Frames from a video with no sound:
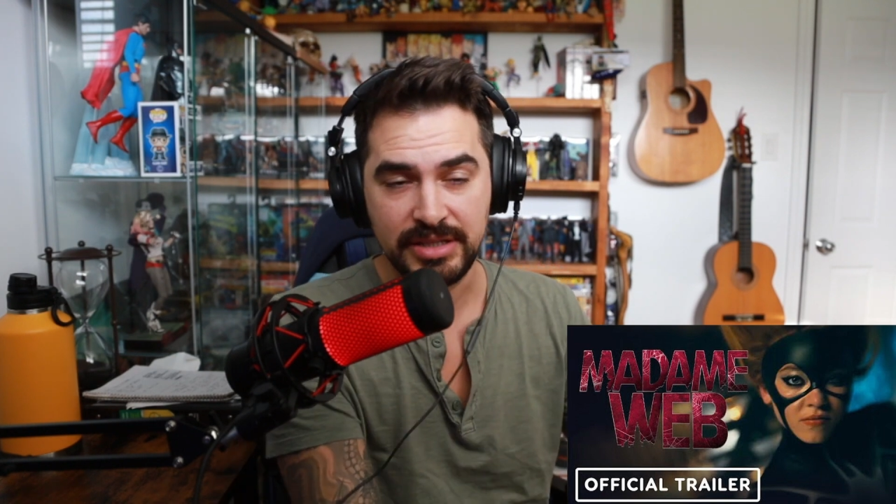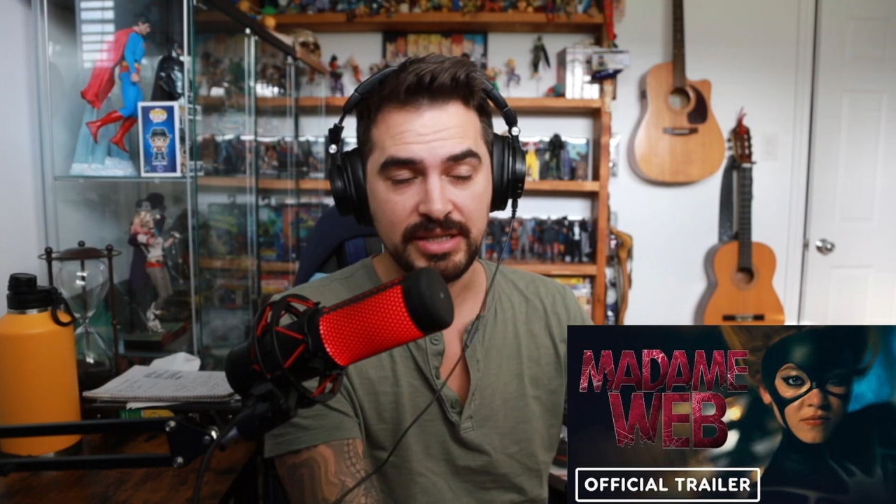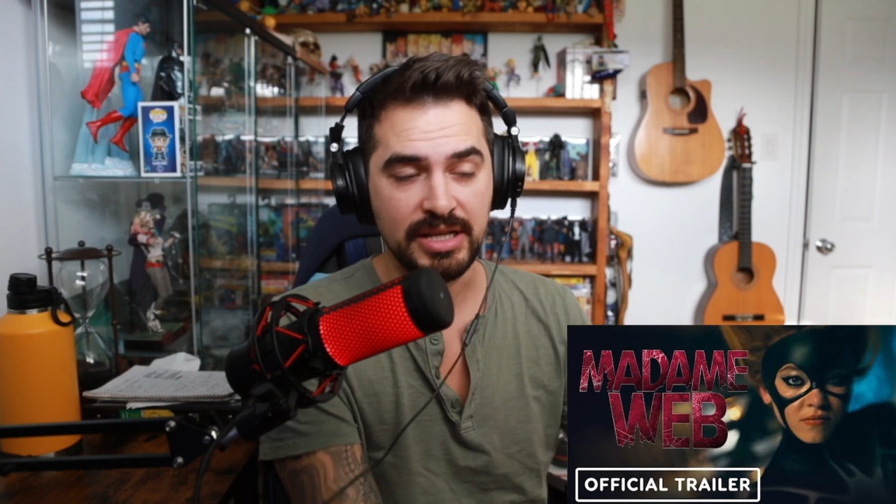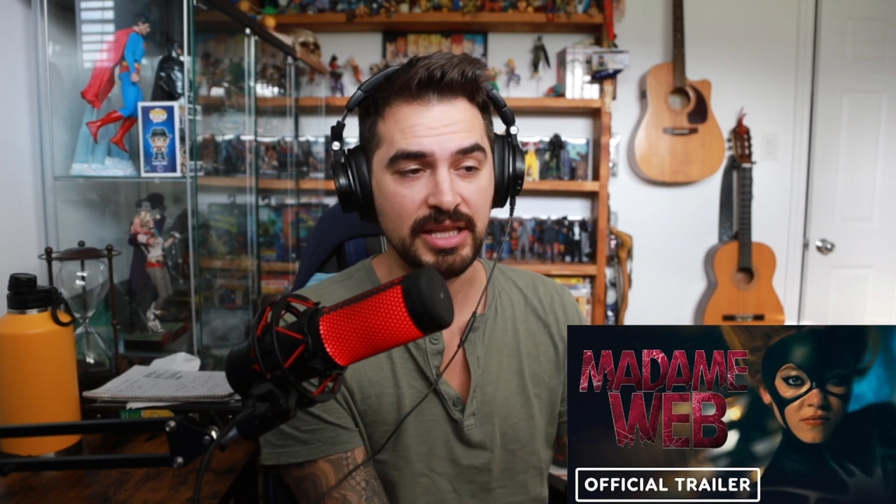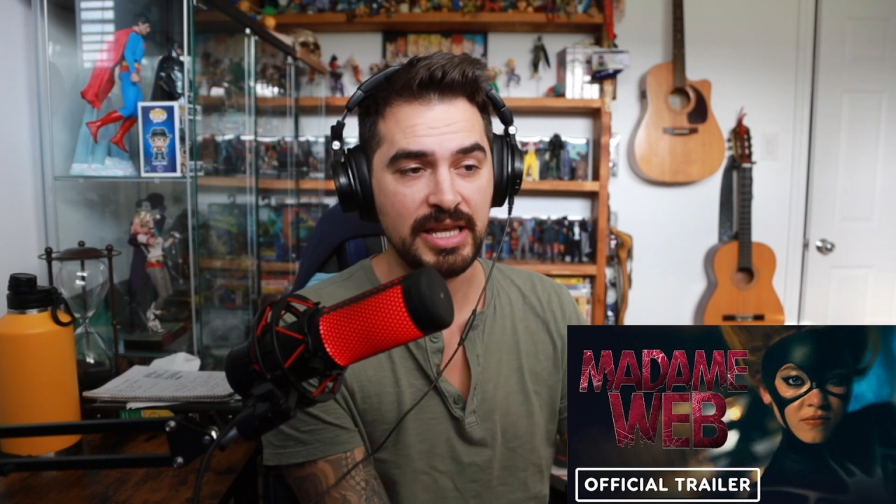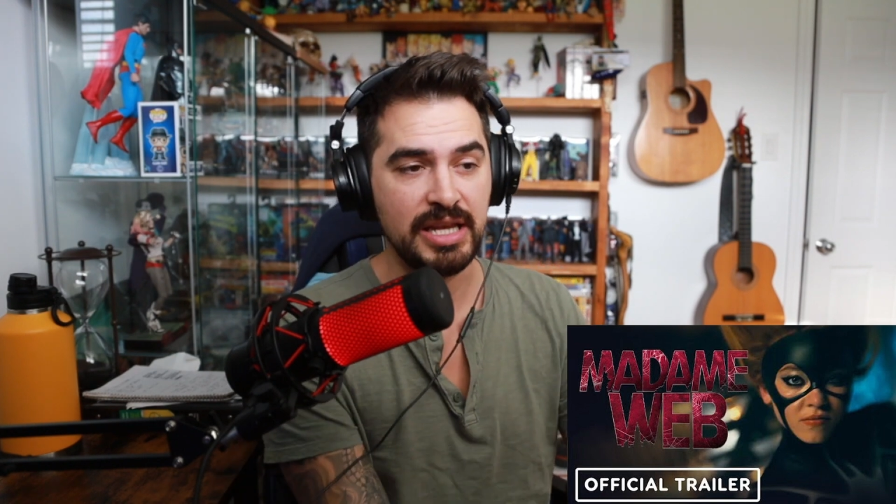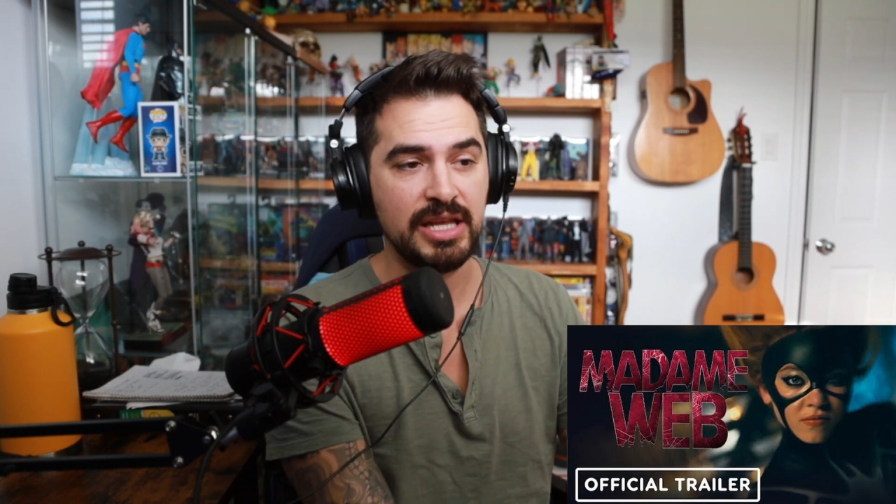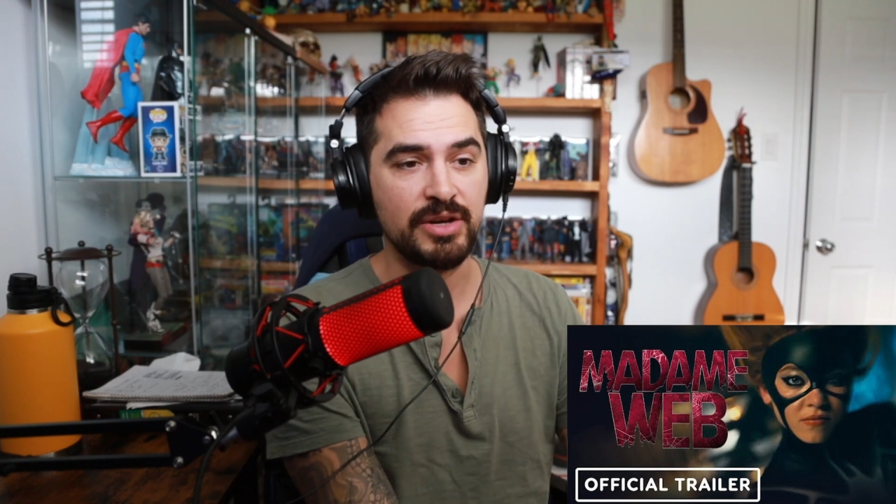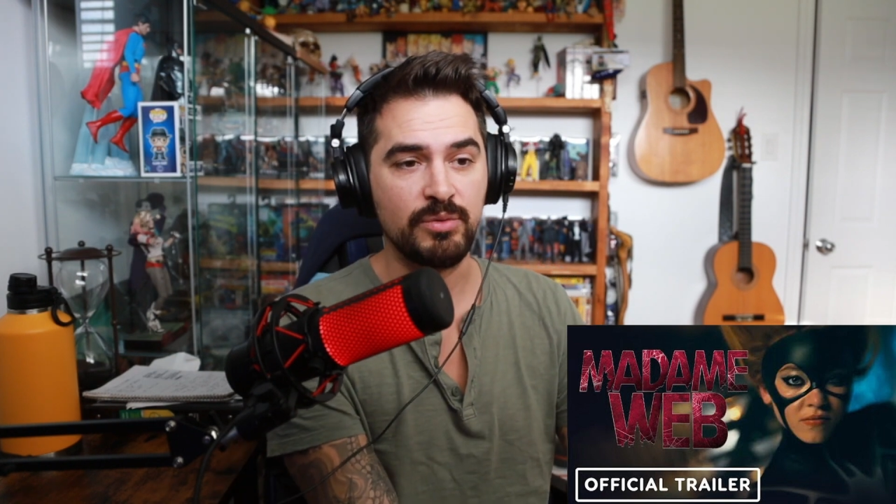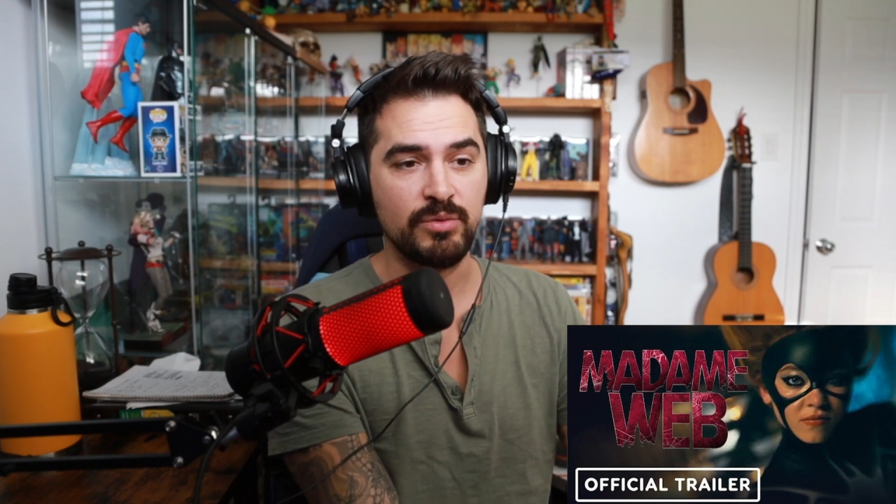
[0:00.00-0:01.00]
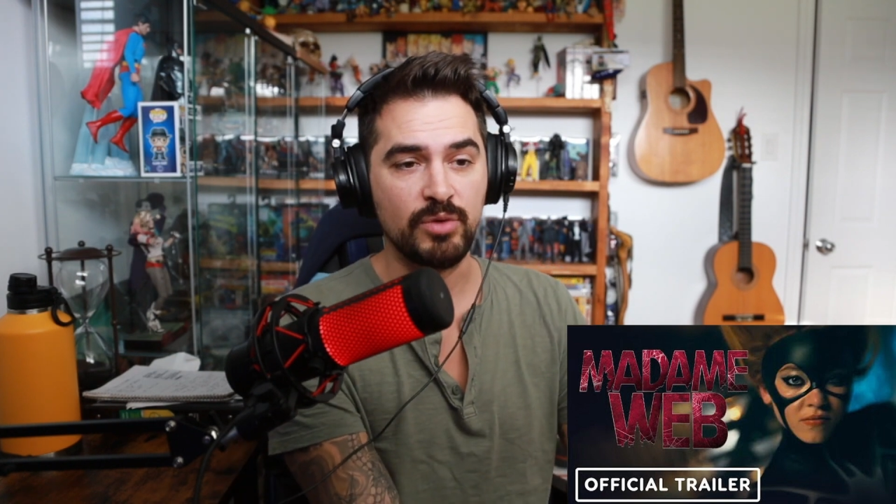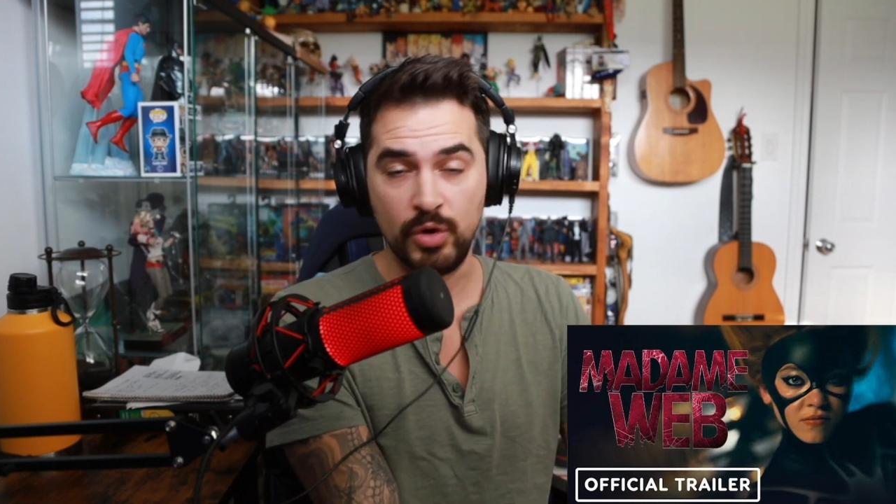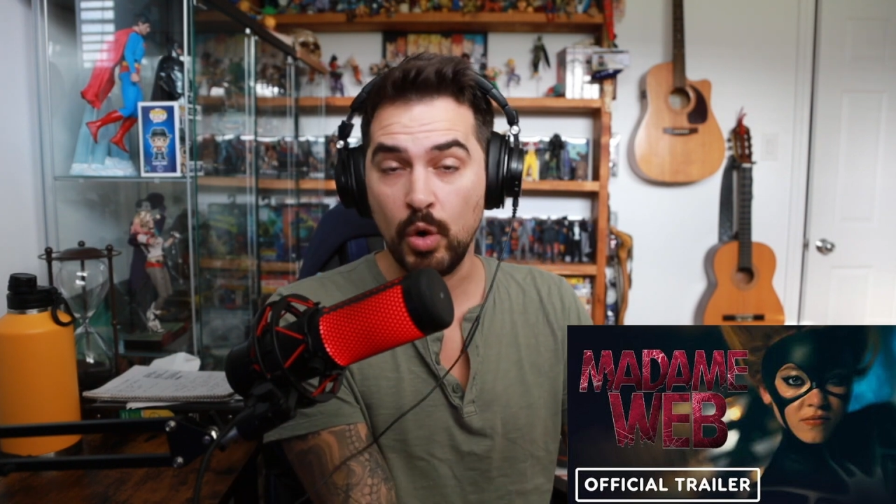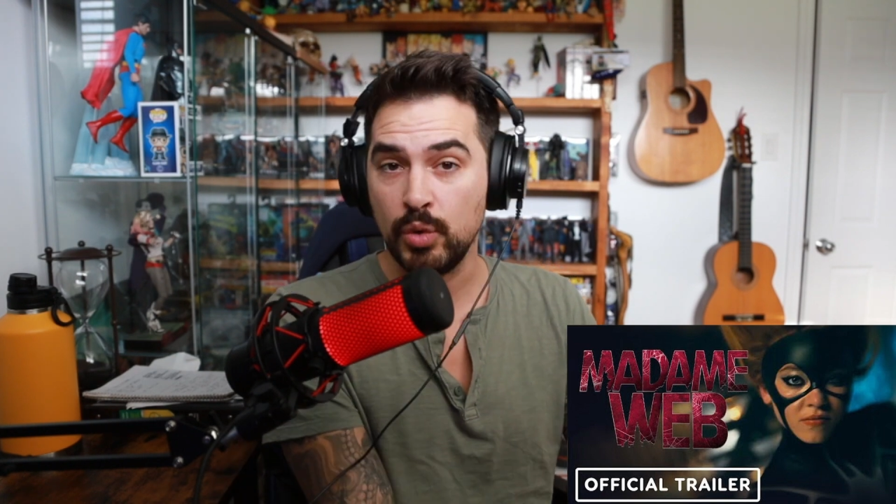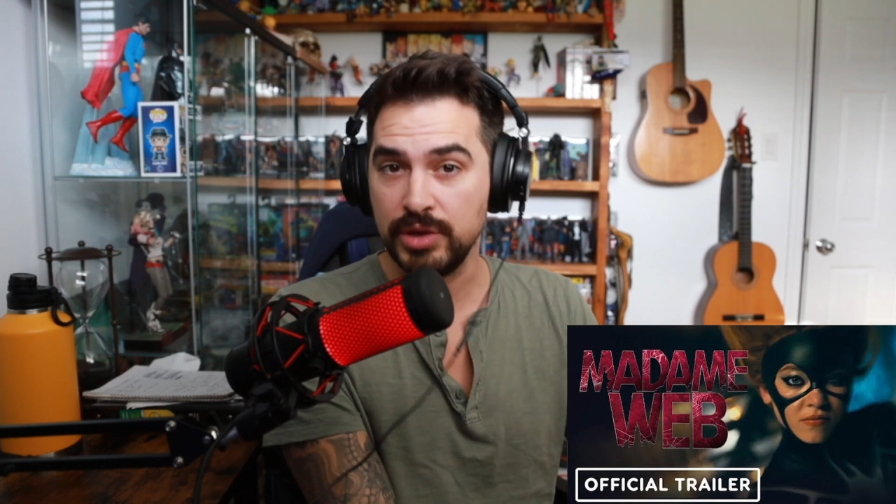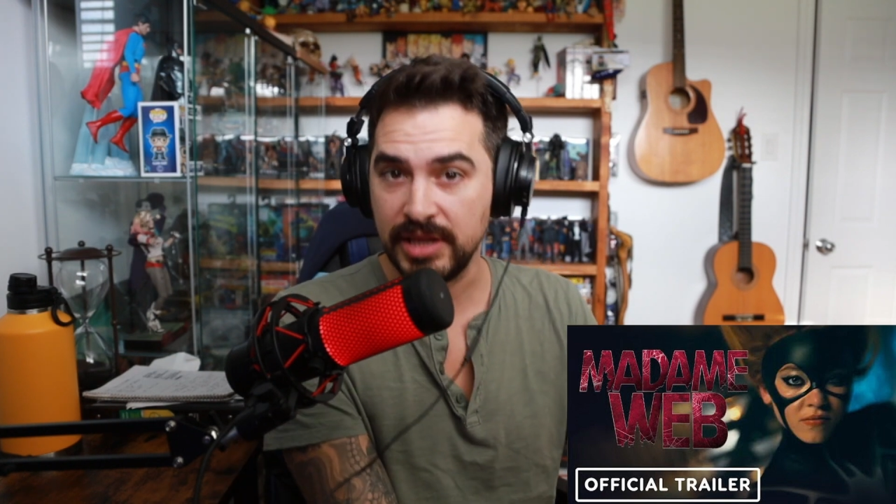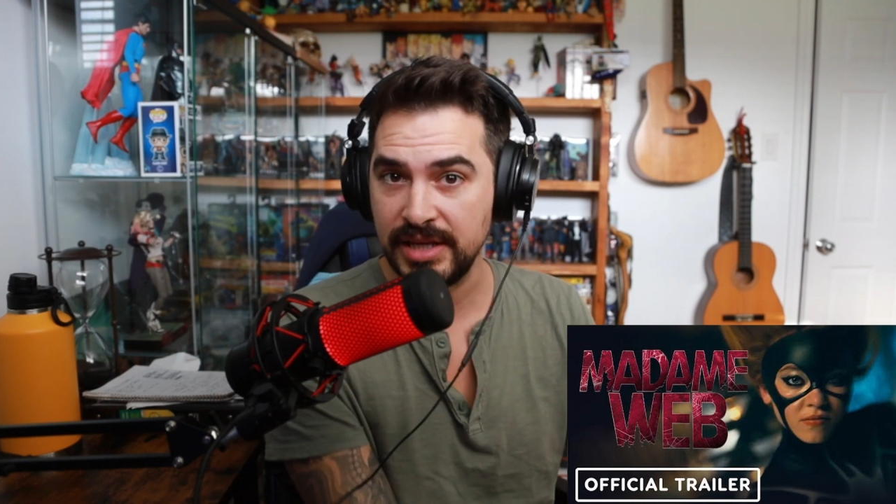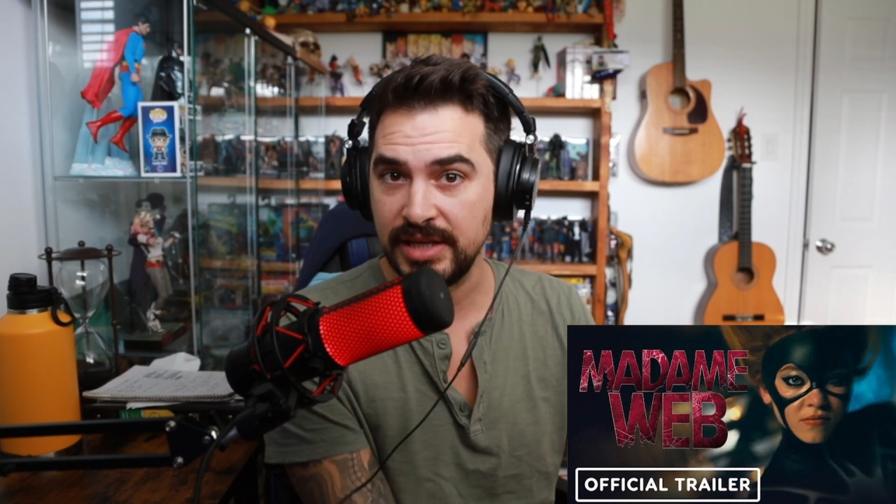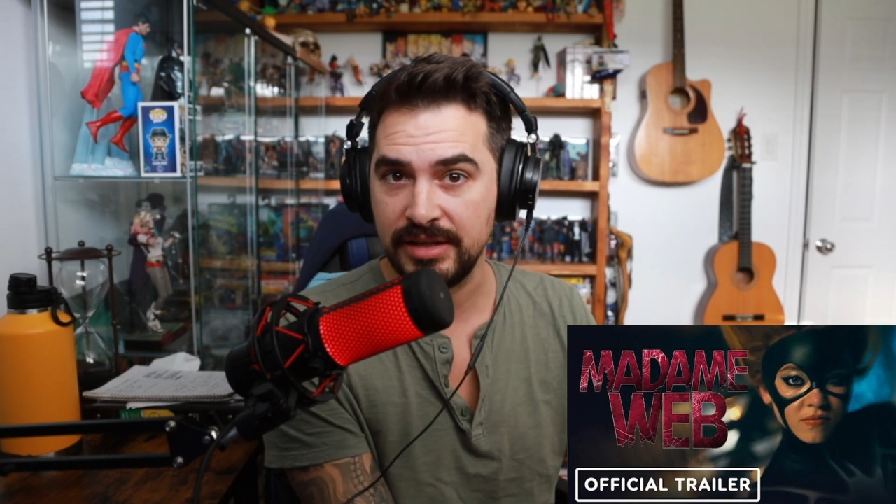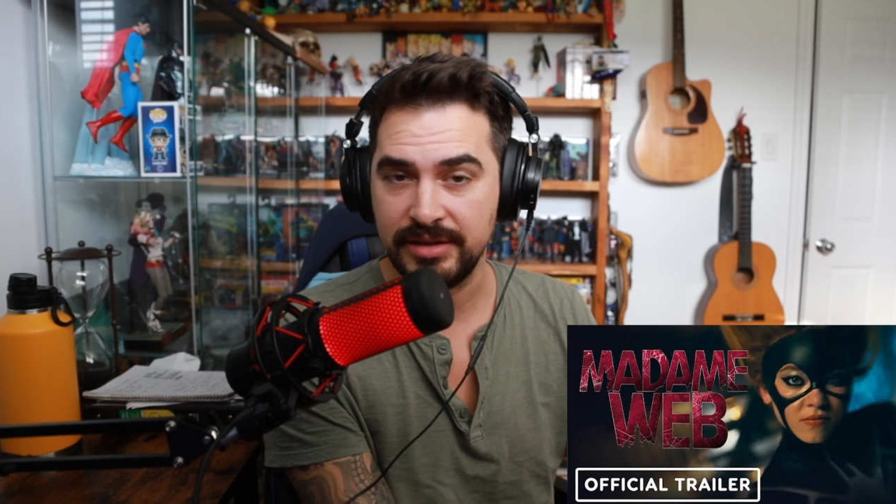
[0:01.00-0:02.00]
lady in an old lady